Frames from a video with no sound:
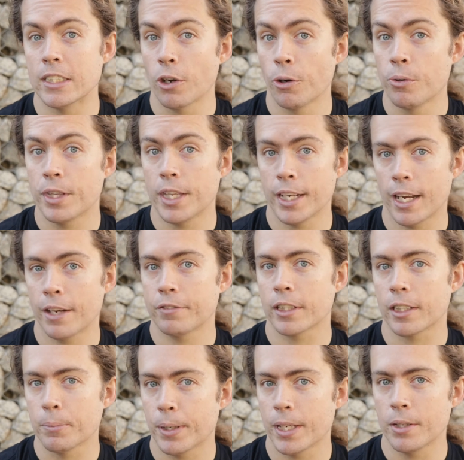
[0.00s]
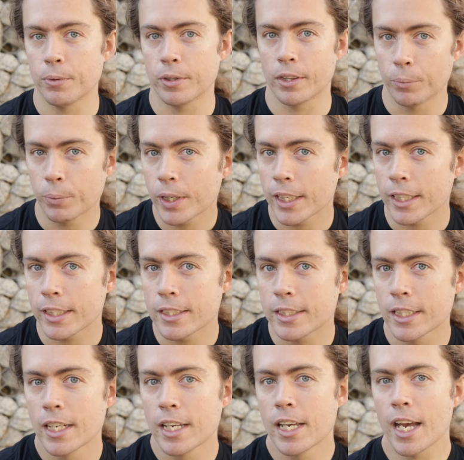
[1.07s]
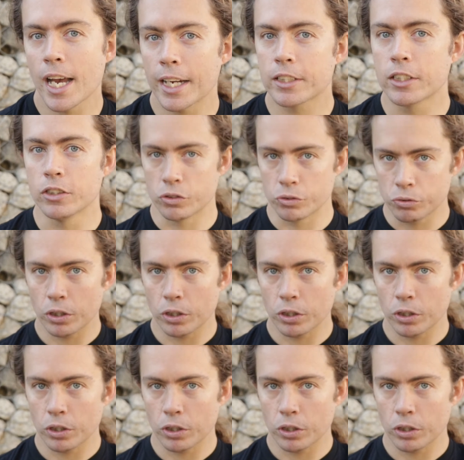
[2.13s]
don't then have to compete with the weeds and can